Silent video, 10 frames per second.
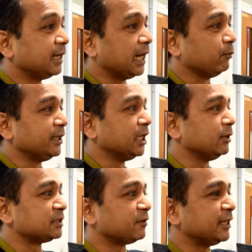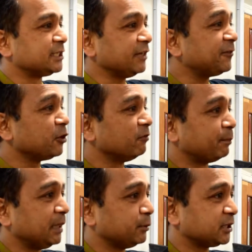And we know it's very difficult for
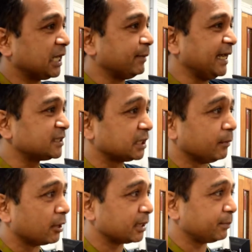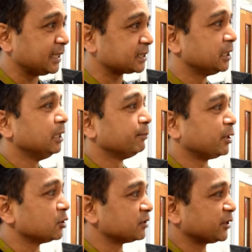people to come into the marketplace
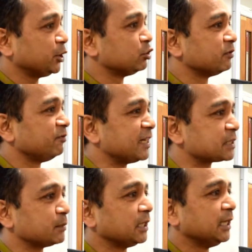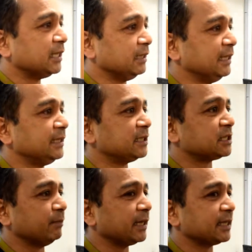because of the huge investment needed
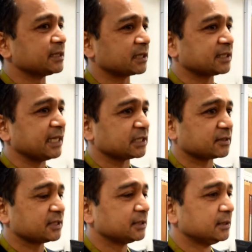to make it a success.